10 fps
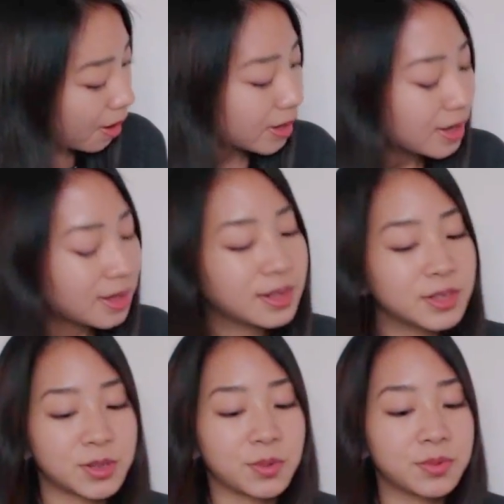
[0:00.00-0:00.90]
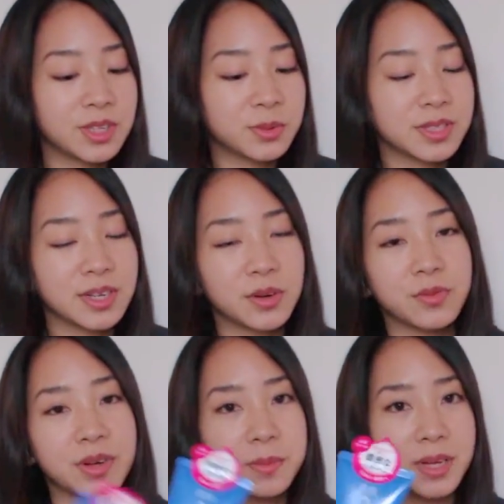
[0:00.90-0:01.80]
bought. So this was like a
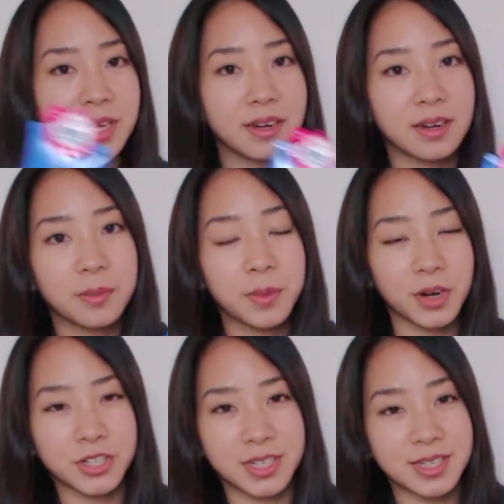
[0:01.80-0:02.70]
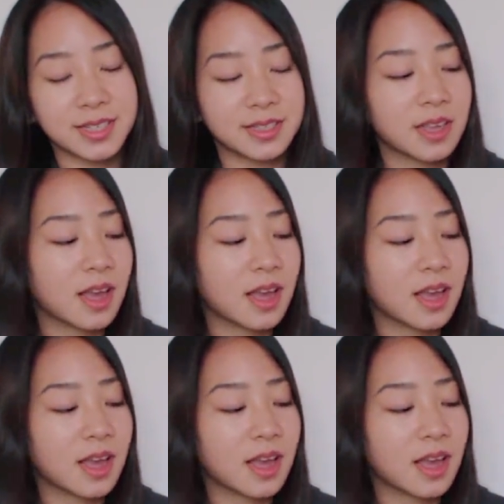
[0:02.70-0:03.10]
repeat purchase.